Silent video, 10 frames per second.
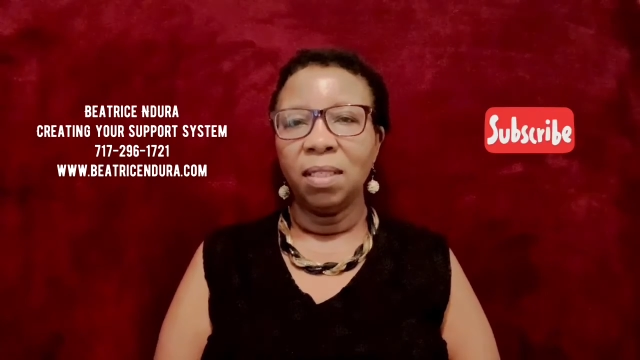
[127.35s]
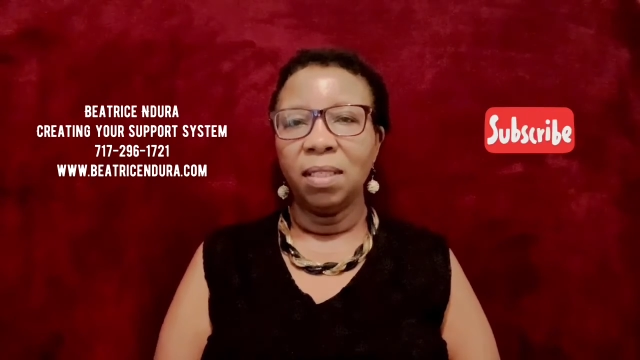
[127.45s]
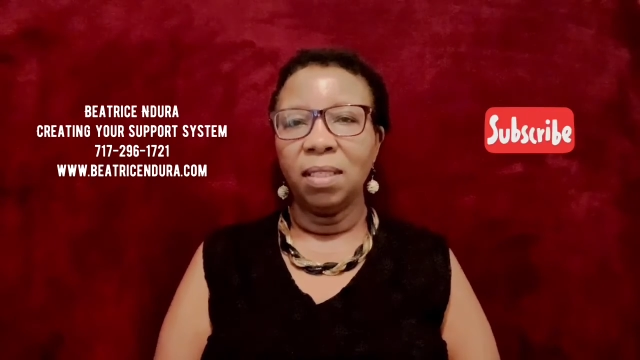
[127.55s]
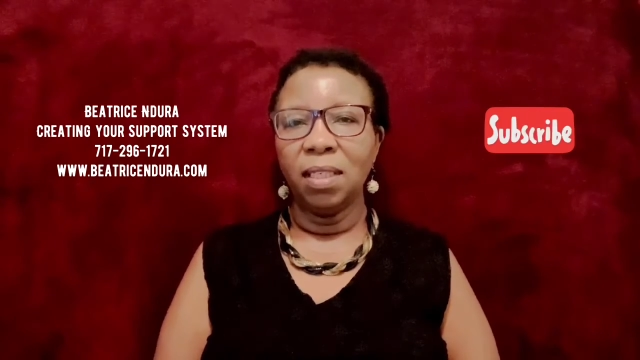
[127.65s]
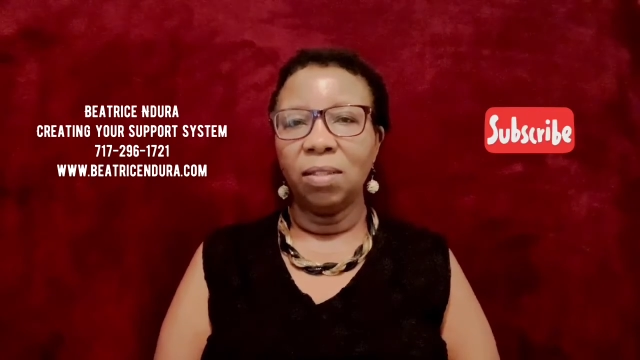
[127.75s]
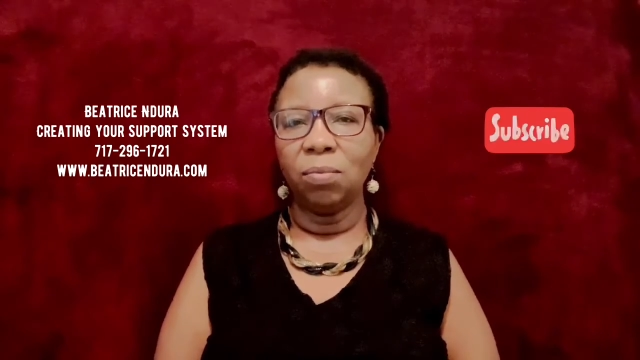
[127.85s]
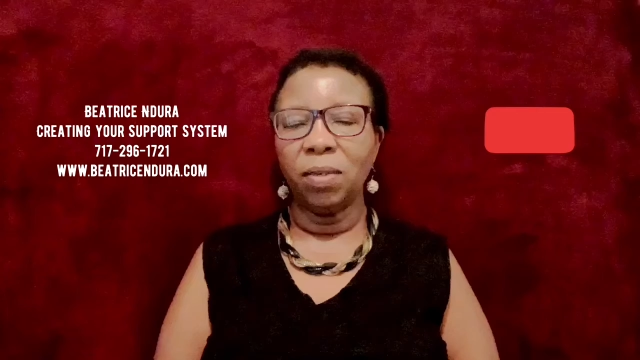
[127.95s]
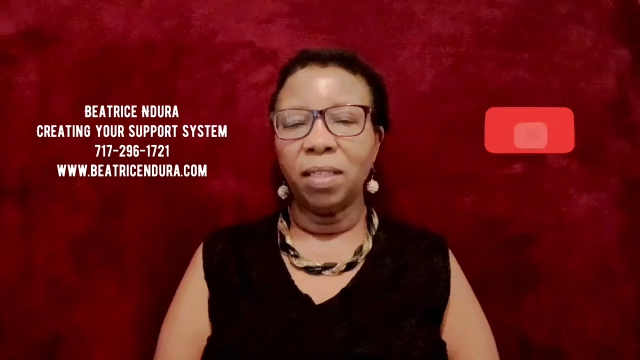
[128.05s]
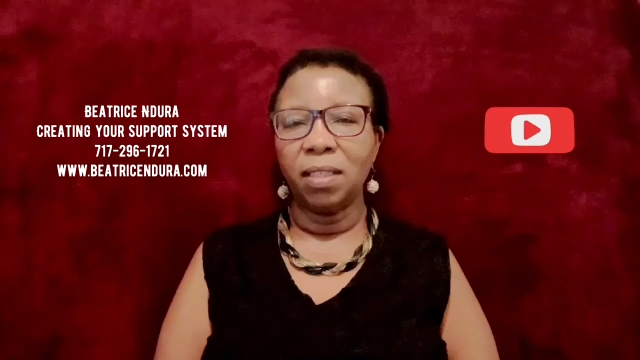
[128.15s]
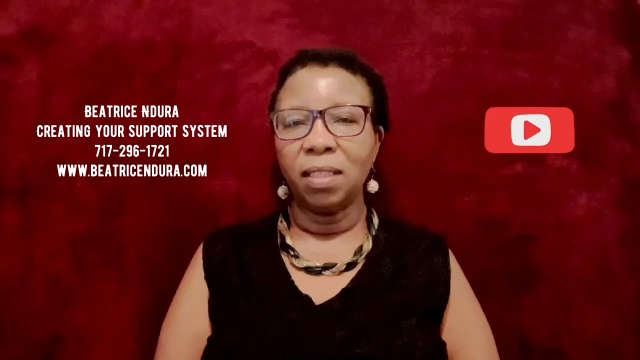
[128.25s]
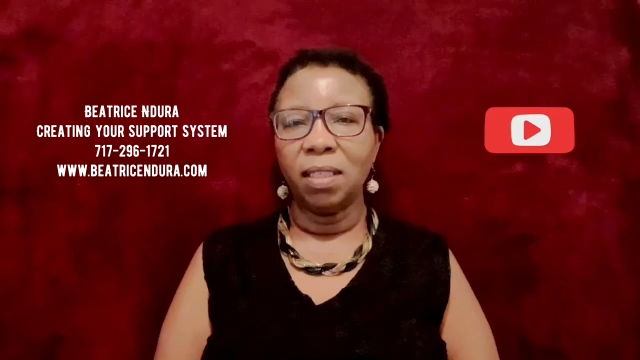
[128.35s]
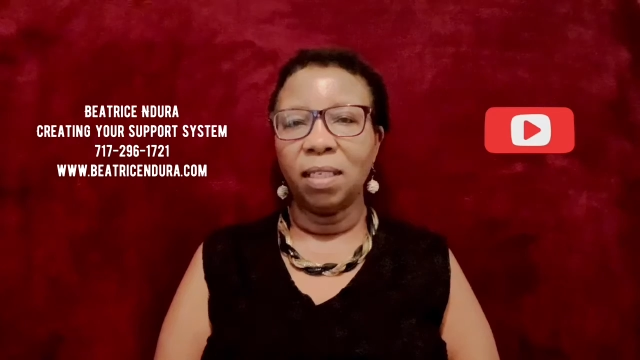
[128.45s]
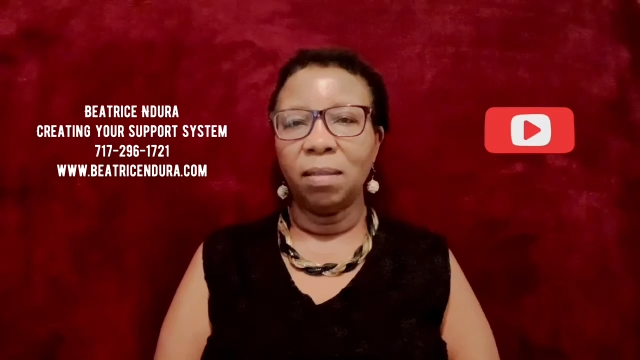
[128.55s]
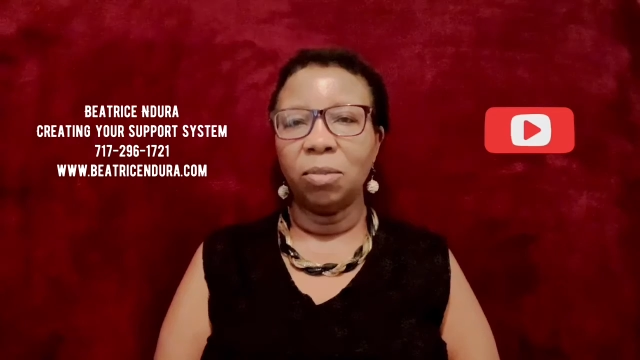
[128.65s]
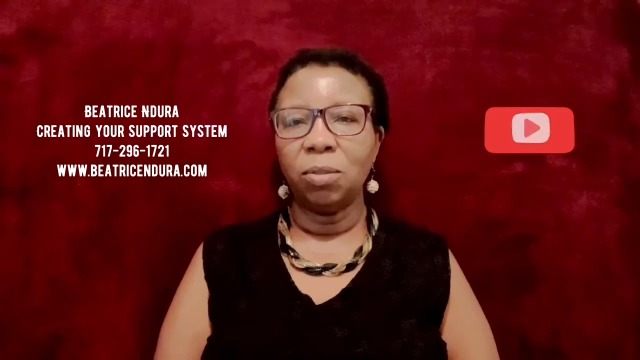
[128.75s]
network
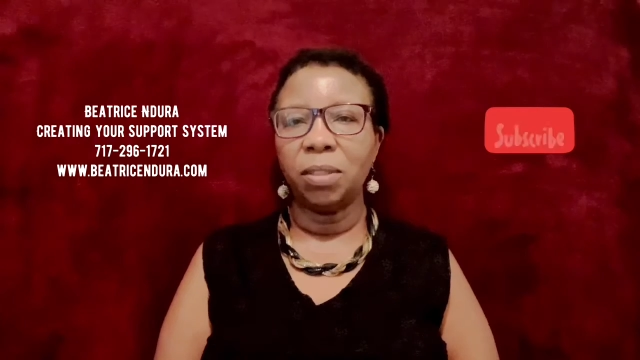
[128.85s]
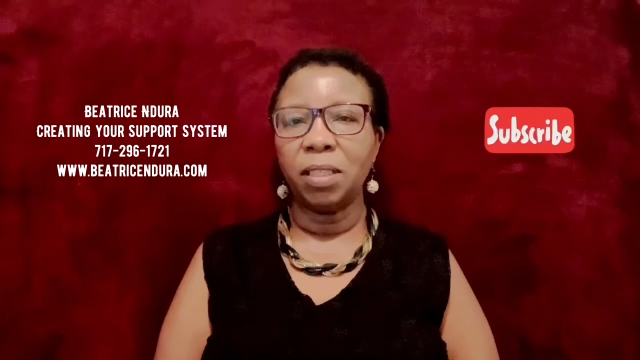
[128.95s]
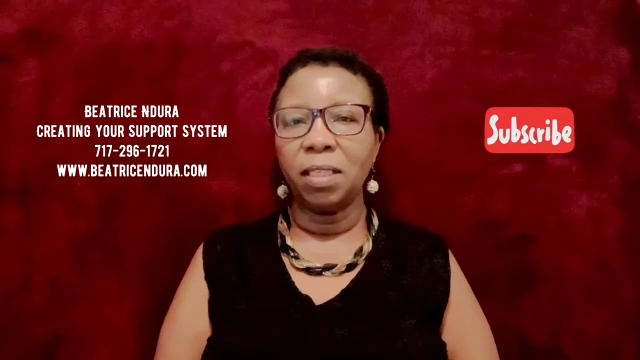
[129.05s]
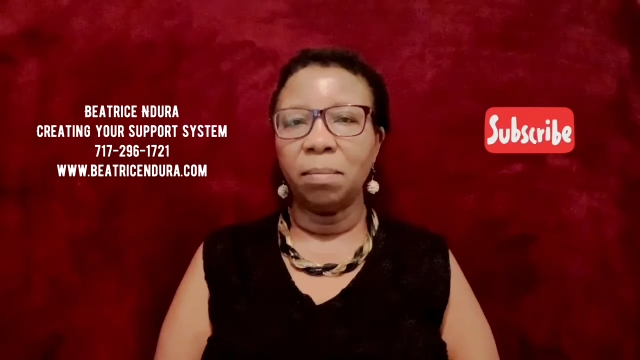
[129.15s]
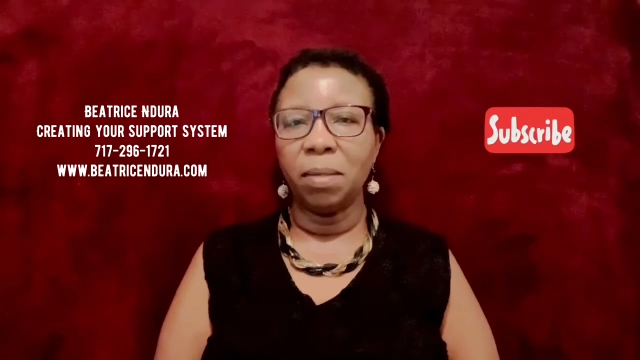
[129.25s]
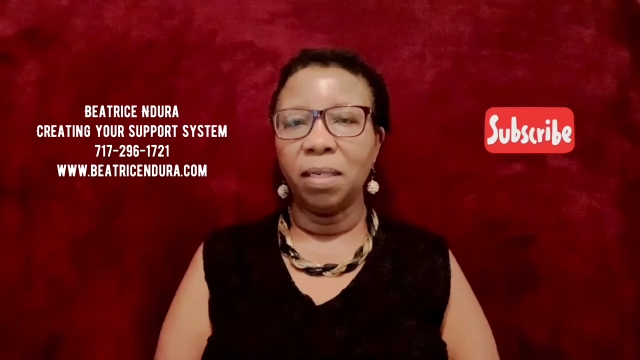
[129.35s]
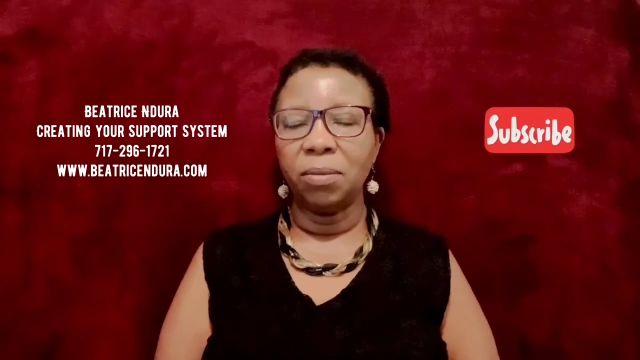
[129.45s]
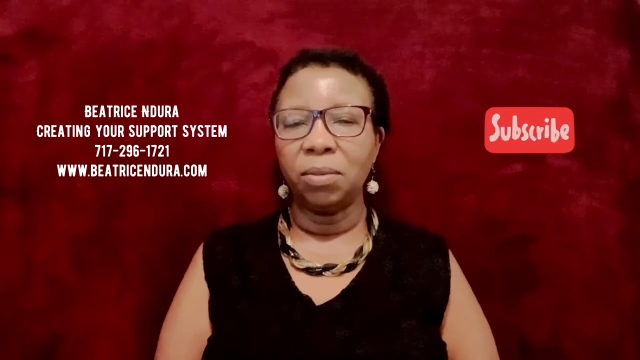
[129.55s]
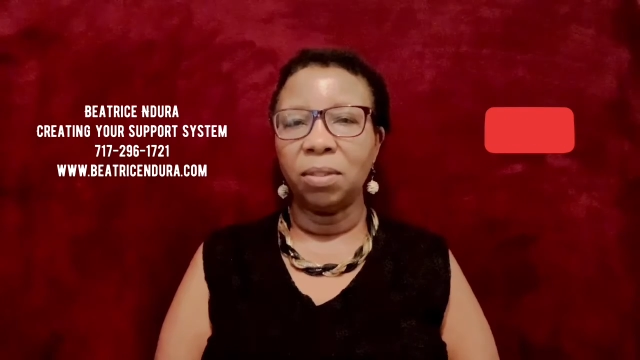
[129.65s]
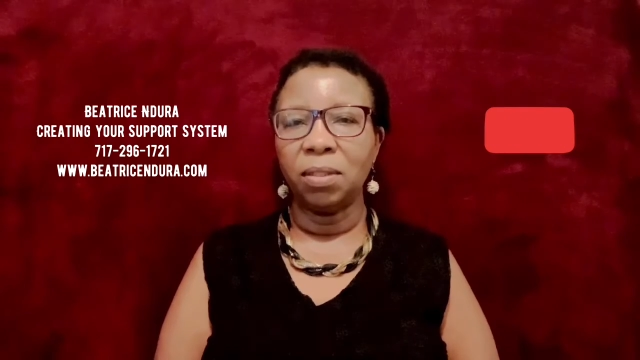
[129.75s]
I'm talking about?